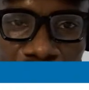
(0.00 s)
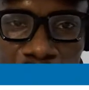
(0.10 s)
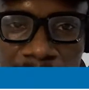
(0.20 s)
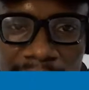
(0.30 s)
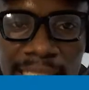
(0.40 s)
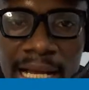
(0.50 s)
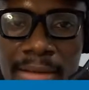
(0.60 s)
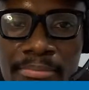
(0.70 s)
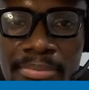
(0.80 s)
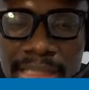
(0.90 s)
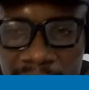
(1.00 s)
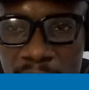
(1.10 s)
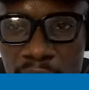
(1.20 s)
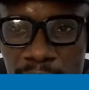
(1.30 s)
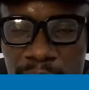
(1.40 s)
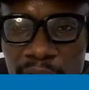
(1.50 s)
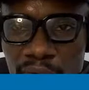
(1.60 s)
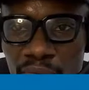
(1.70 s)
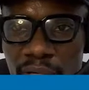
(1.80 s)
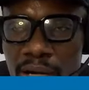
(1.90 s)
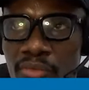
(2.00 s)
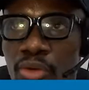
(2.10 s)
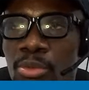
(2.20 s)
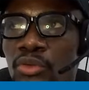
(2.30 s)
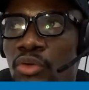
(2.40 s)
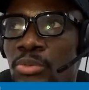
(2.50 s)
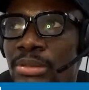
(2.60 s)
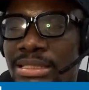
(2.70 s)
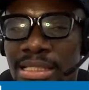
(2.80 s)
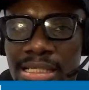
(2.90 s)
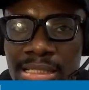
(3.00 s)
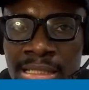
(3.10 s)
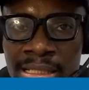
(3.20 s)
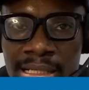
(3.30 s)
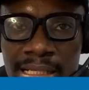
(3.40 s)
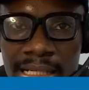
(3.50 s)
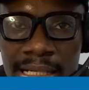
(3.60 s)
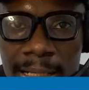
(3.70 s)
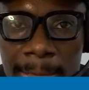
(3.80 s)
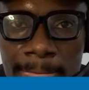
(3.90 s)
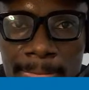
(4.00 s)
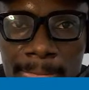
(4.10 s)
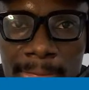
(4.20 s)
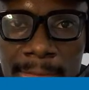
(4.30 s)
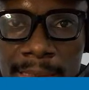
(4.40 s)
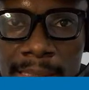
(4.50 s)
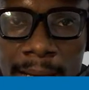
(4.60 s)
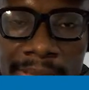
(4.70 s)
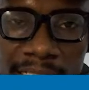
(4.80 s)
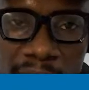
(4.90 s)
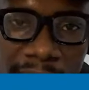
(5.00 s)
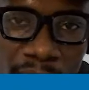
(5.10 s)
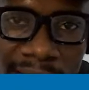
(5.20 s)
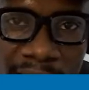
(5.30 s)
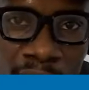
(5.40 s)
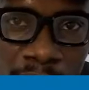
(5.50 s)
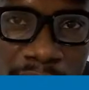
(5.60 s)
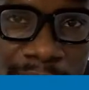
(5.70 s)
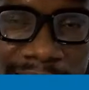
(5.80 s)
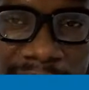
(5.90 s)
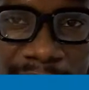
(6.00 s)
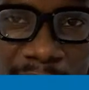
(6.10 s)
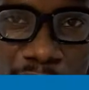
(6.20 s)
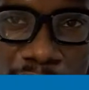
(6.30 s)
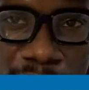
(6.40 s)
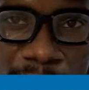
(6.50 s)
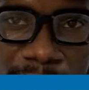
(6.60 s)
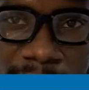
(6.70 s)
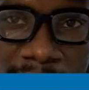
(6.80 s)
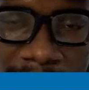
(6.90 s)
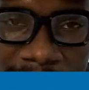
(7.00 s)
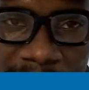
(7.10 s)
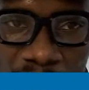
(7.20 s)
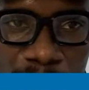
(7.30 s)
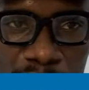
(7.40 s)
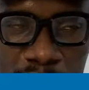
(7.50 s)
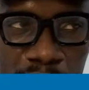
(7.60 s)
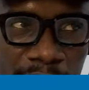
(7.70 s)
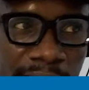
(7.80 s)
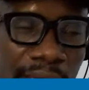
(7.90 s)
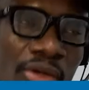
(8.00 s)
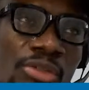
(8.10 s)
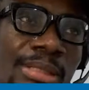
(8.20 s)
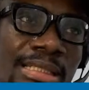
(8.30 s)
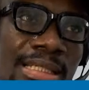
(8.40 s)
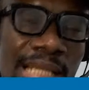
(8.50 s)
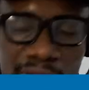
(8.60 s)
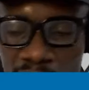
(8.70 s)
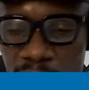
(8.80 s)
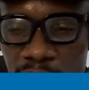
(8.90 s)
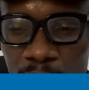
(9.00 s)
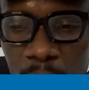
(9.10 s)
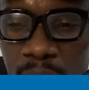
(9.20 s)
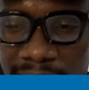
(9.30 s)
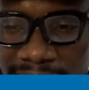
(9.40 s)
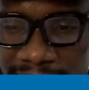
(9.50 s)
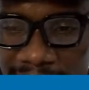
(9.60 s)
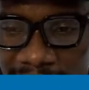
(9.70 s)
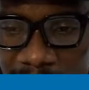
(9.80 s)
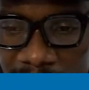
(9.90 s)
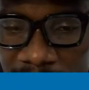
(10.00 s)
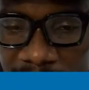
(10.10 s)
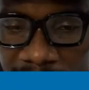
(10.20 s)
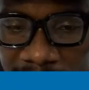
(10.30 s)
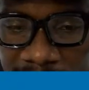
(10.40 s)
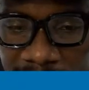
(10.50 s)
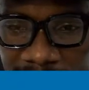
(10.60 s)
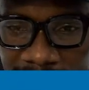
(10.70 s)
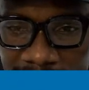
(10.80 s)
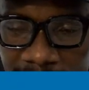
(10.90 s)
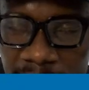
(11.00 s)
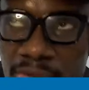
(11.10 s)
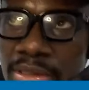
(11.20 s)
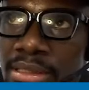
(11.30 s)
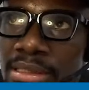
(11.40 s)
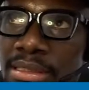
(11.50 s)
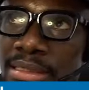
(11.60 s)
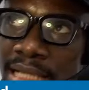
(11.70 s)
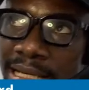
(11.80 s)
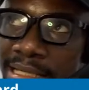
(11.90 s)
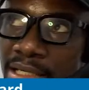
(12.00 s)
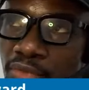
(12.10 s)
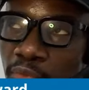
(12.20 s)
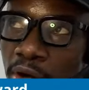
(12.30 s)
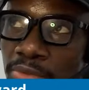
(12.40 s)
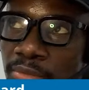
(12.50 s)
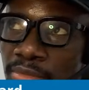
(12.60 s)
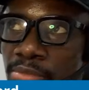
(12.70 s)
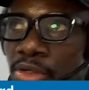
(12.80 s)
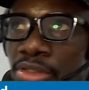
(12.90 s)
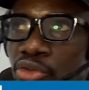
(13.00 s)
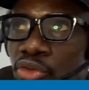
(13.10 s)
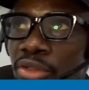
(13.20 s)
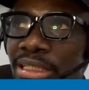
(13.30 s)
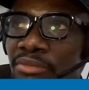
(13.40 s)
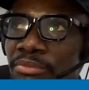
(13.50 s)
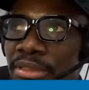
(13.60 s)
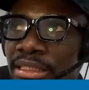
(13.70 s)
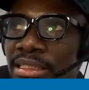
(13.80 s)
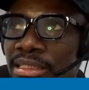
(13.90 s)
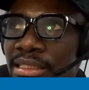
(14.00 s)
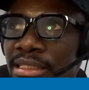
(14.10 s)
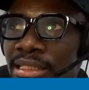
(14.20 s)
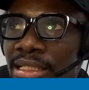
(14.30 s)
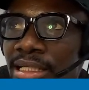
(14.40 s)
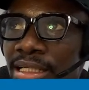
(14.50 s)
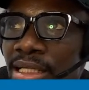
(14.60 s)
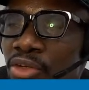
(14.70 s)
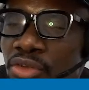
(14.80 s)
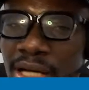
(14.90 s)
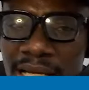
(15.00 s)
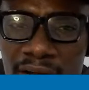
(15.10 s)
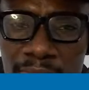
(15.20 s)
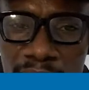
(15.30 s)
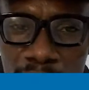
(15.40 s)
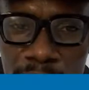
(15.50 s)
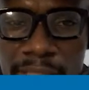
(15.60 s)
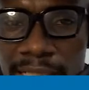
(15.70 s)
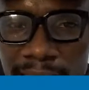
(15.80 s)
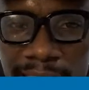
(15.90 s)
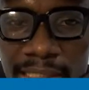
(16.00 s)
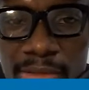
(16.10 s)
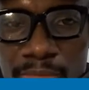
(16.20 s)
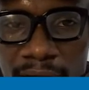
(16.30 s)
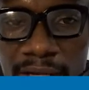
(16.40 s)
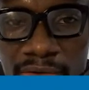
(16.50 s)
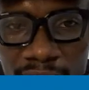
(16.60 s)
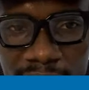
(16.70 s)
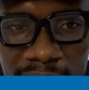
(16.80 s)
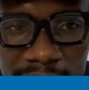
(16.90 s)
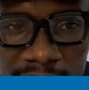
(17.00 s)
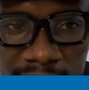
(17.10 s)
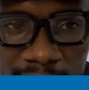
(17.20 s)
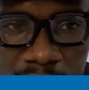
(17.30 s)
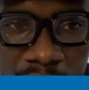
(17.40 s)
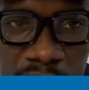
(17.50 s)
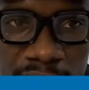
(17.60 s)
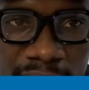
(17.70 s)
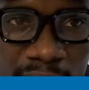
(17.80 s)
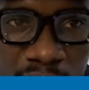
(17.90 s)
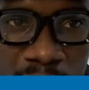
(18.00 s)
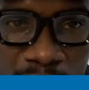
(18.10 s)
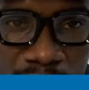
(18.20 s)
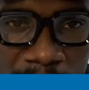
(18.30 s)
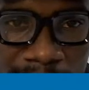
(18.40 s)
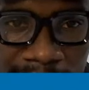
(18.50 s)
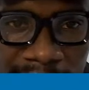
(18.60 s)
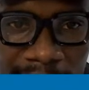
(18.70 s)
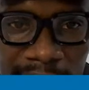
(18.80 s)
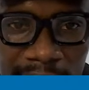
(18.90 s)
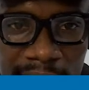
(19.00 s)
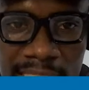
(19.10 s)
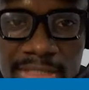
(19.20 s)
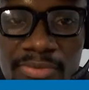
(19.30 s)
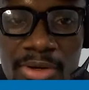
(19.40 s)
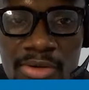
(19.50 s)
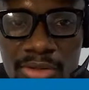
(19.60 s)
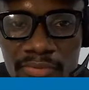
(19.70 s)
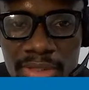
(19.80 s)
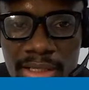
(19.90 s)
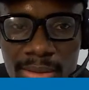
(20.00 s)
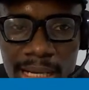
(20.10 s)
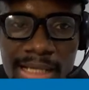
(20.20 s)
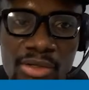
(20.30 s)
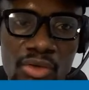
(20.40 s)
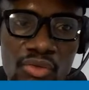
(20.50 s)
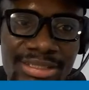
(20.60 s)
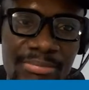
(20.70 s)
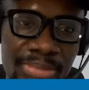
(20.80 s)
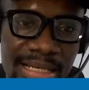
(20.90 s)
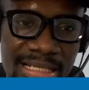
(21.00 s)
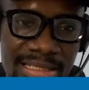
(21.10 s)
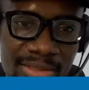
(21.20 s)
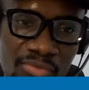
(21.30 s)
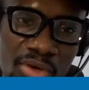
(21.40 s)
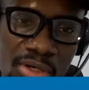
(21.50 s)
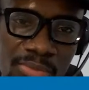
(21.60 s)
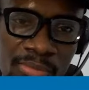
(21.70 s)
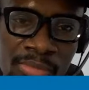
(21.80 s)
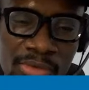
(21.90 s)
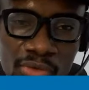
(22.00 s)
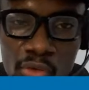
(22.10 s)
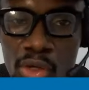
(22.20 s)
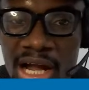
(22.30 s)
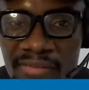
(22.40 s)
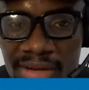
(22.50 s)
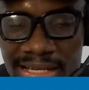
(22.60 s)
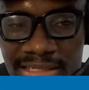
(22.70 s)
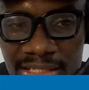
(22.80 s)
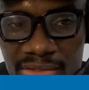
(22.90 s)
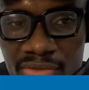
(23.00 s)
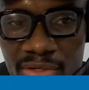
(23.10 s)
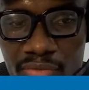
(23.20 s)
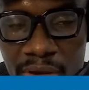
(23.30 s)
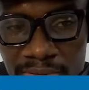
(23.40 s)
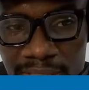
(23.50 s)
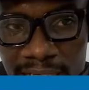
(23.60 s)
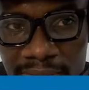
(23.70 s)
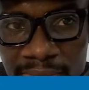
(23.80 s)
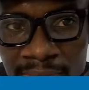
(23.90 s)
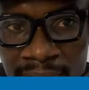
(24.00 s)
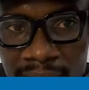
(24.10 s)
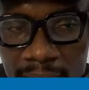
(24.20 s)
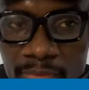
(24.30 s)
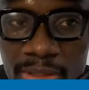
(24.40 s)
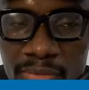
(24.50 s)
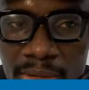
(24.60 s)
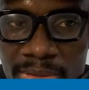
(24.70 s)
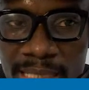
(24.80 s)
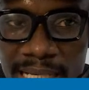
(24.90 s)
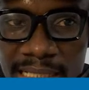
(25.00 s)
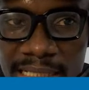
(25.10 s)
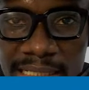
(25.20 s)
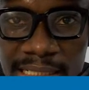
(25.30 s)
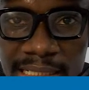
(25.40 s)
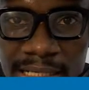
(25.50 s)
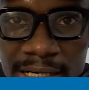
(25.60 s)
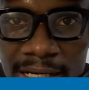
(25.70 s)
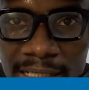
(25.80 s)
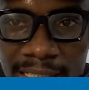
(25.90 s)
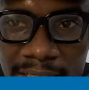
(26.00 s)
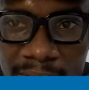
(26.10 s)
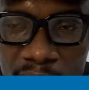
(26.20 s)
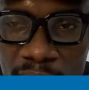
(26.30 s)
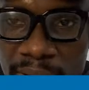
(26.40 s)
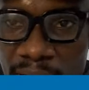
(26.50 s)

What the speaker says: something I'm big on because of how robust WordPress is. Uh, I don't like cloning basically because I've had some jobs where customers say I just wanted to clone exactly of this. I don't like it. One, because it does not give me, it does not allow me to bring in my creativity. But cloning a WordPress website is very different, and it also depends. One, do you have access to the website? If the website uh, owned by a